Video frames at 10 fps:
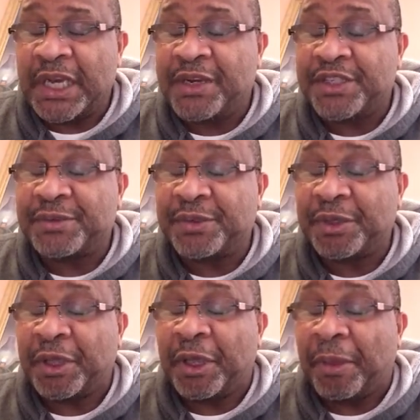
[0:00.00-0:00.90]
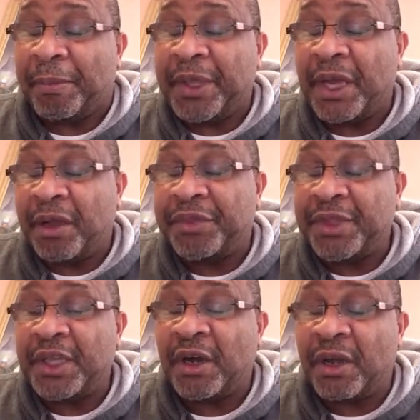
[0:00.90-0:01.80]
Let us be
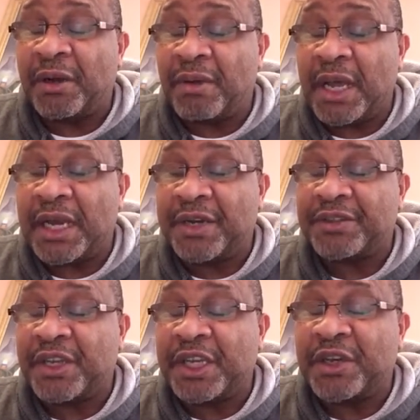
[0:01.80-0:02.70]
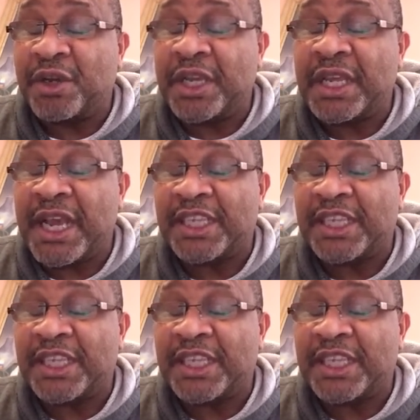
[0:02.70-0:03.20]
healthy all around. Let us not ignore any